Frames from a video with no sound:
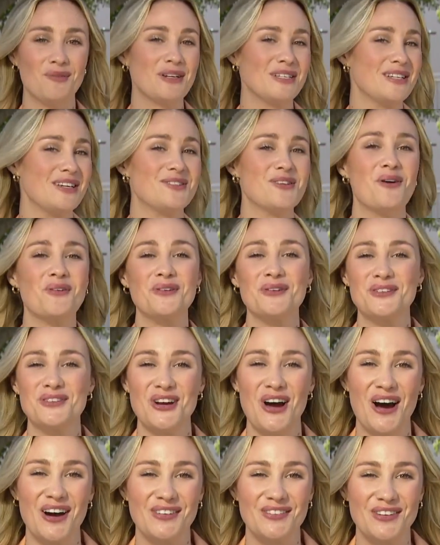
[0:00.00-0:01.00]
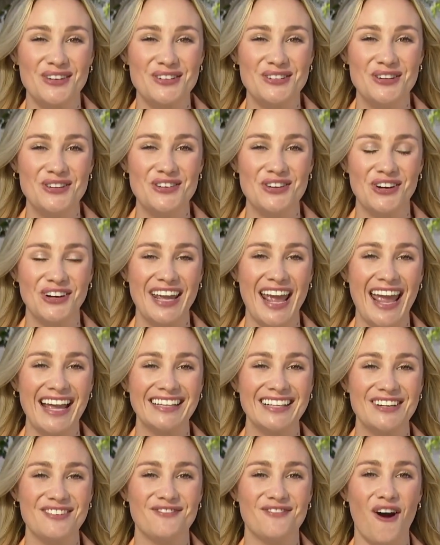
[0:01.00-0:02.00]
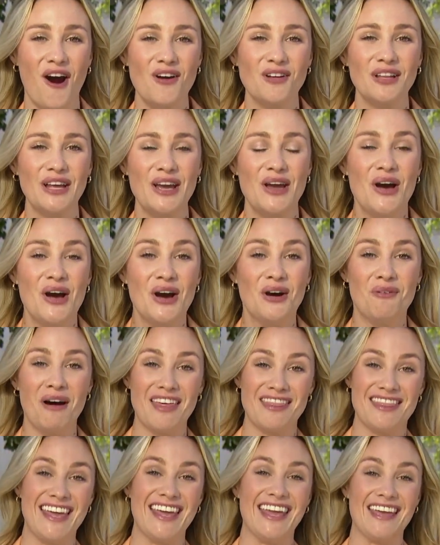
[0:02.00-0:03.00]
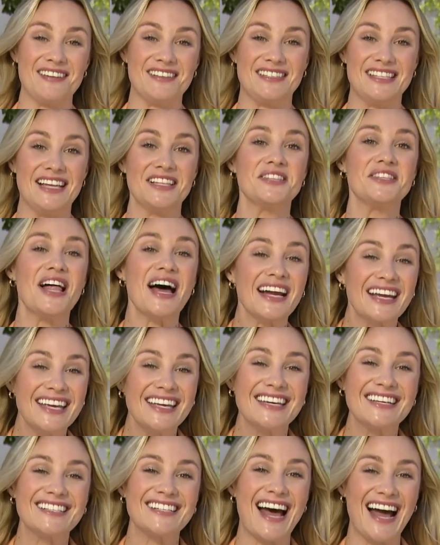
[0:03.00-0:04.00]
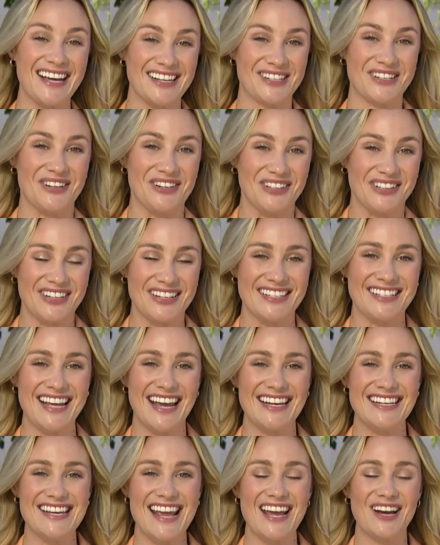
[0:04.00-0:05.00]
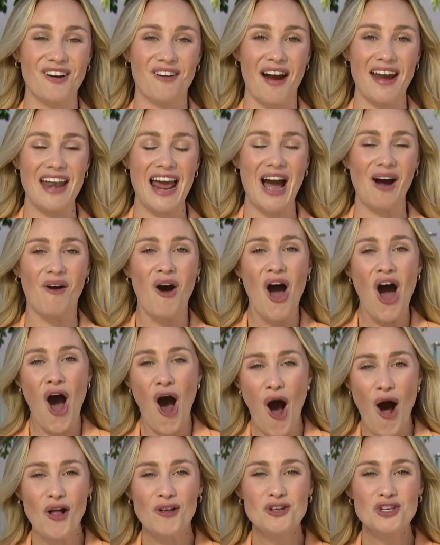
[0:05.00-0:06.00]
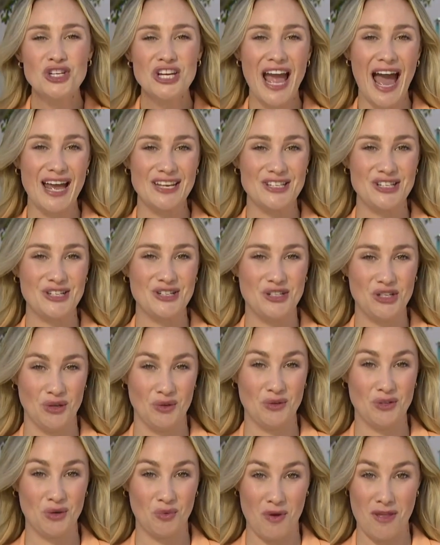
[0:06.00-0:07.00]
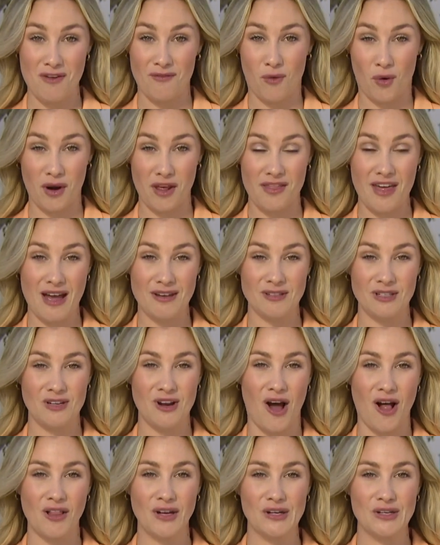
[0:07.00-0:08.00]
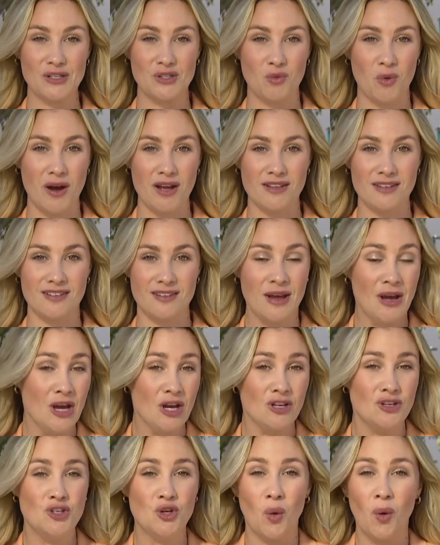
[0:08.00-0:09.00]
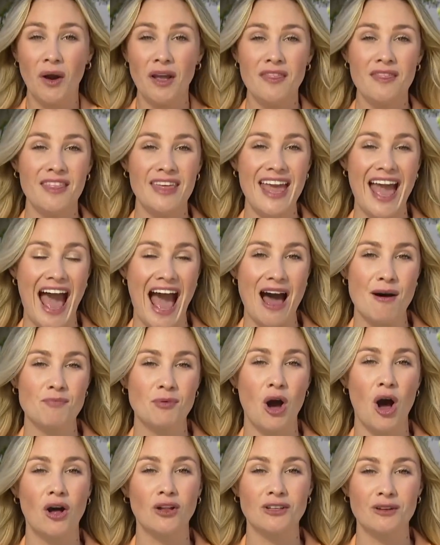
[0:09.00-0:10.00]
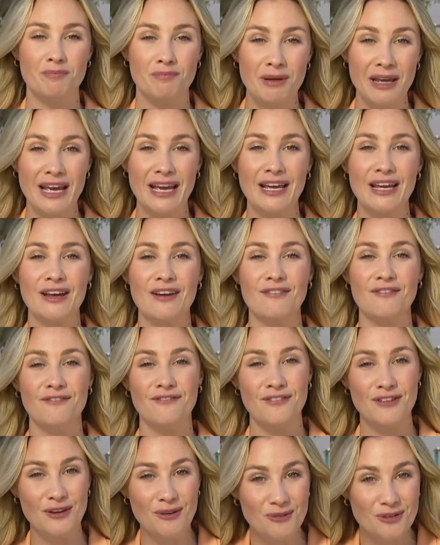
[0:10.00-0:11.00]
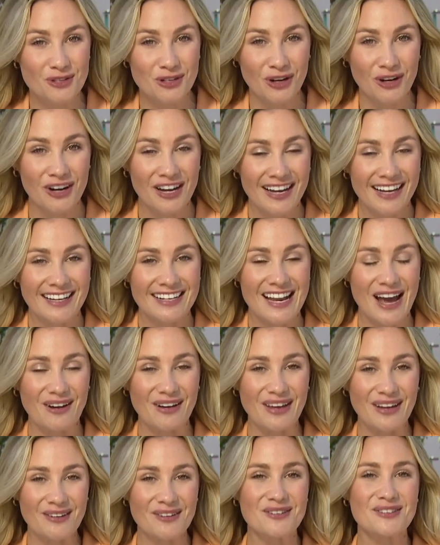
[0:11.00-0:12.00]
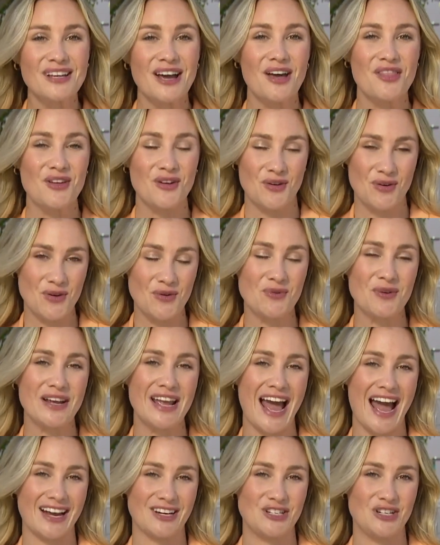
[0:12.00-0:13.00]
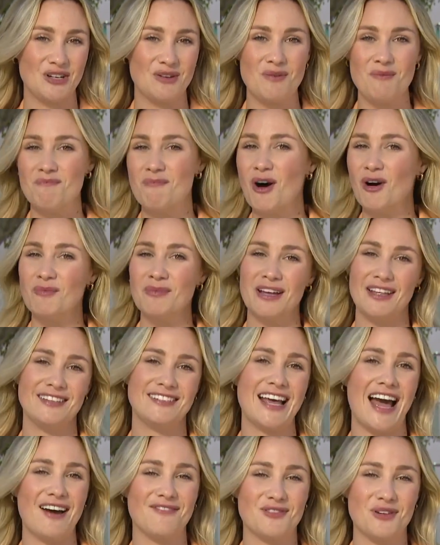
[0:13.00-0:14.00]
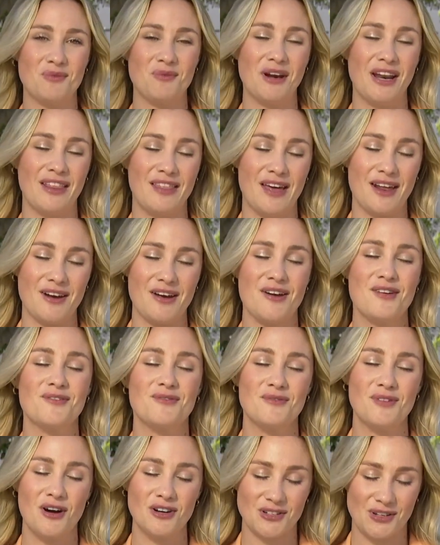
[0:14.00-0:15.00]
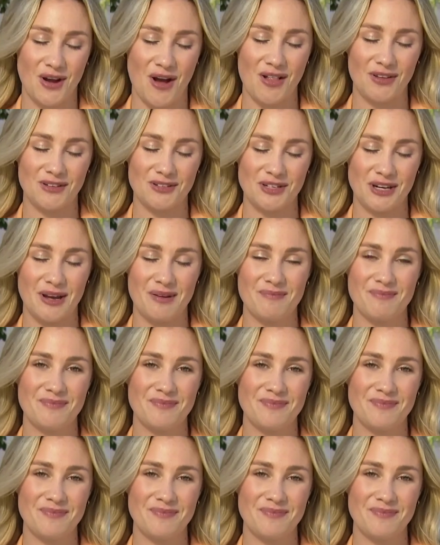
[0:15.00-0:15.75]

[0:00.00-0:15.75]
was a total shock for junior Caitlin Farley, who I think is the luckiest high schooler in San Diego right now. All she had to do to win the $40,000 was join the app called Big Future. Now here's the, her reaction moments after winning that scholarship.